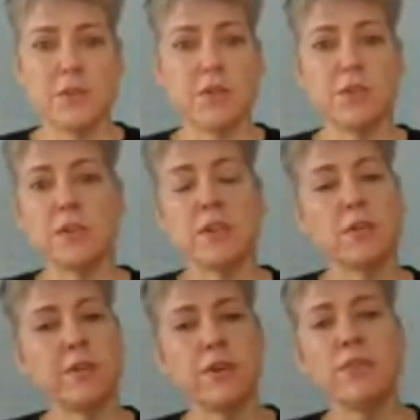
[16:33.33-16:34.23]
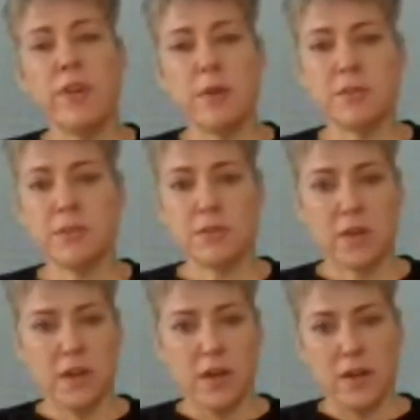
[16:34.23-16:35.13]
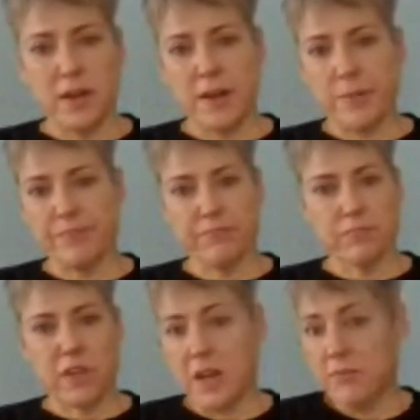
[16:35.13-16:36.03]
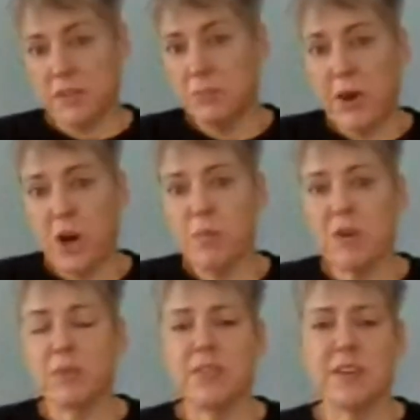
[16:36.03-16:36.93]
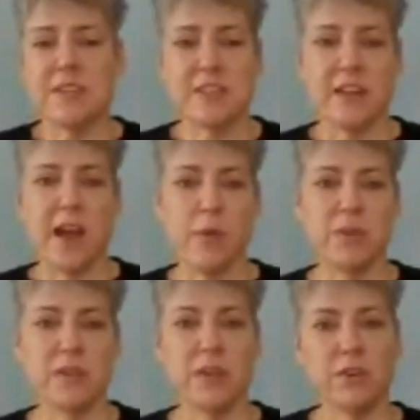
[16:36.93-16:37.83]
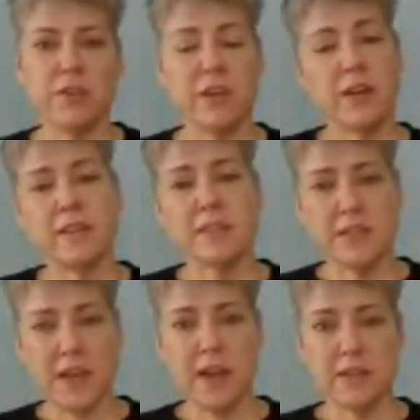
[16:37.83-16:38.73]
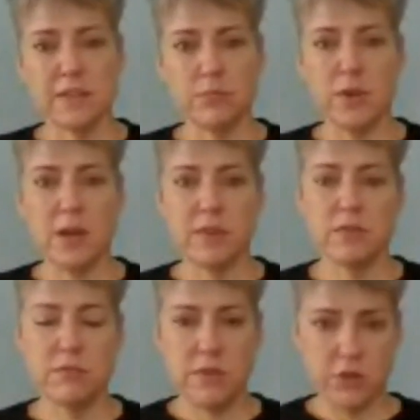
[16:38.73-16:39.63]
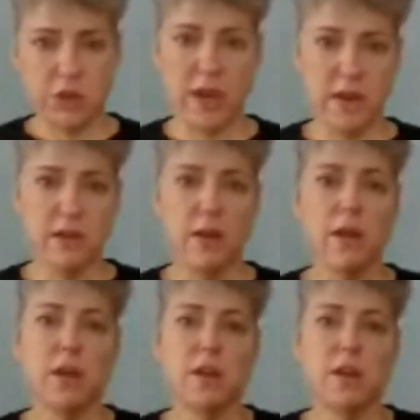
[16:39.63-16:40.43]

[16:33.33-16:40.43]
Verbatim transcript: So there's another very famous um, kind of experiment with this that happened here in the United States. We have a, a giant